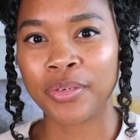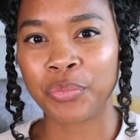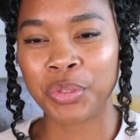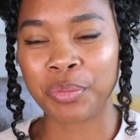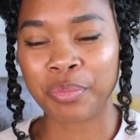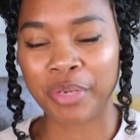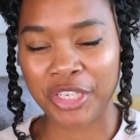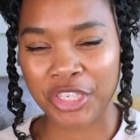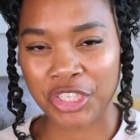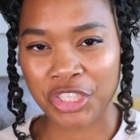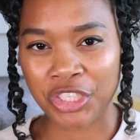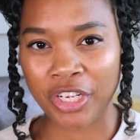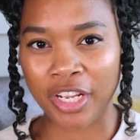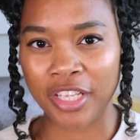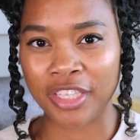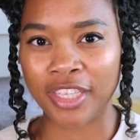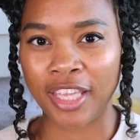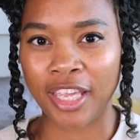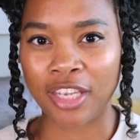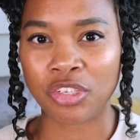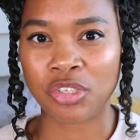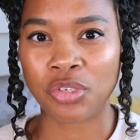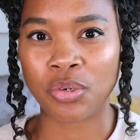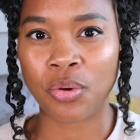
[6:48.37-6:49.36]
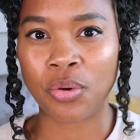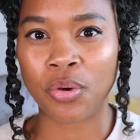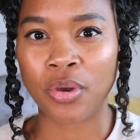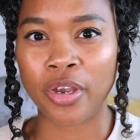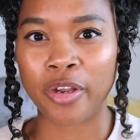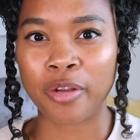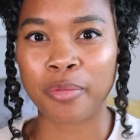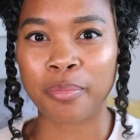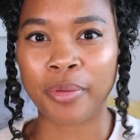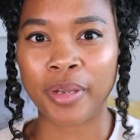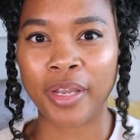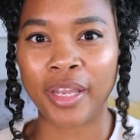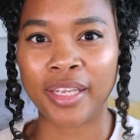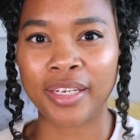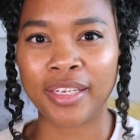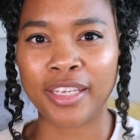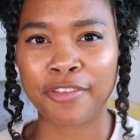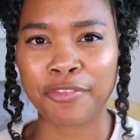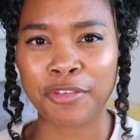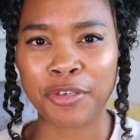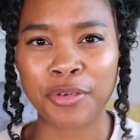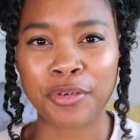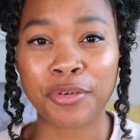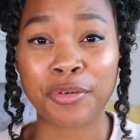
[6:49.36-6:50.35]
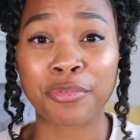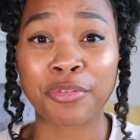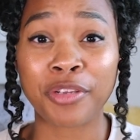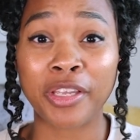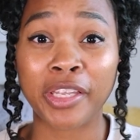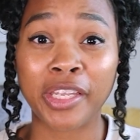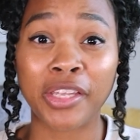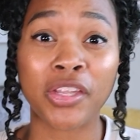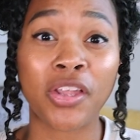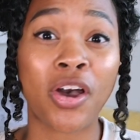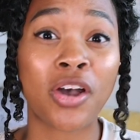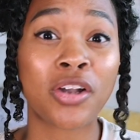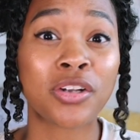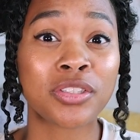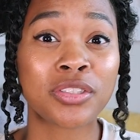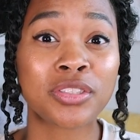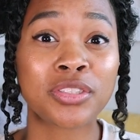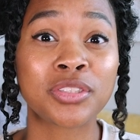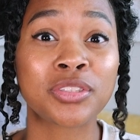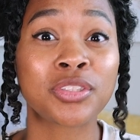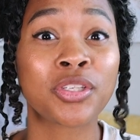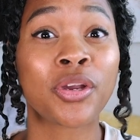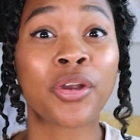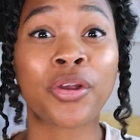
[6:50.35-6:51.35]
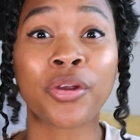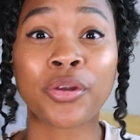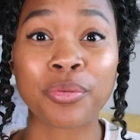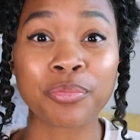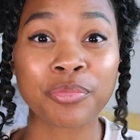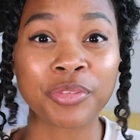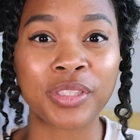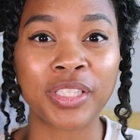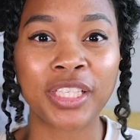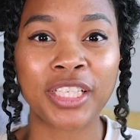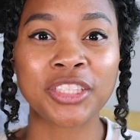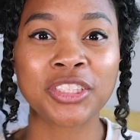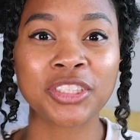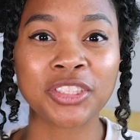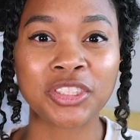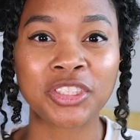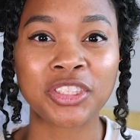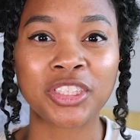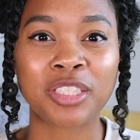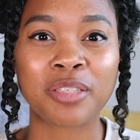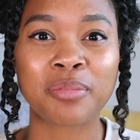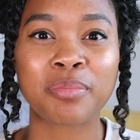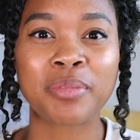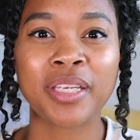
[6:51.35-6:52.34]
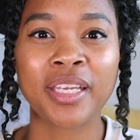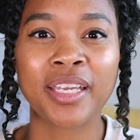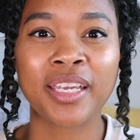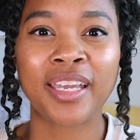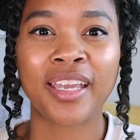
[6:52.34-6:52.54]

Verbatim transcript: We might shut that door, but if you're in a really long term relationship,